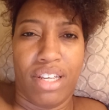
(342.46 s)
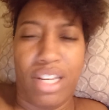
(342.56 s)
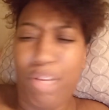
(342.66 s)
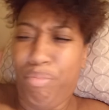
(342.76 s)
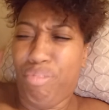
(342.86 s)

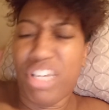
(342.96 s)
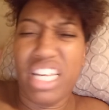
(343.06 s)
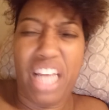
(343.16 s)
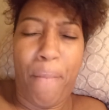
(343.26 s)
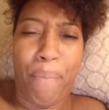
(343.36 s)
and then
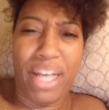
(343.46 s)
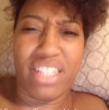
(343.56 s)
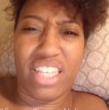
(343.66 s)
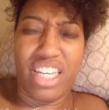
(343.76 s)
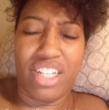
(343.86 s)
bringing that back
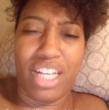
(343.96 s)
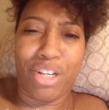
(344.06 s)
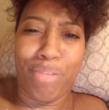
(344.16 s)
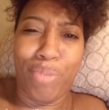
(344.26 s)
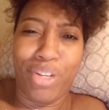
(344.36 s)
to heal our
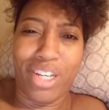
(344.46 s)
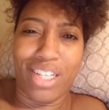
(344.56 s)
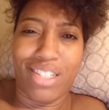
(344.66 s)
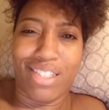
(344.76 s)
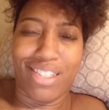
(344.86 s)

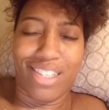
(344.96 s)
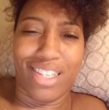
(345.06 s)
communities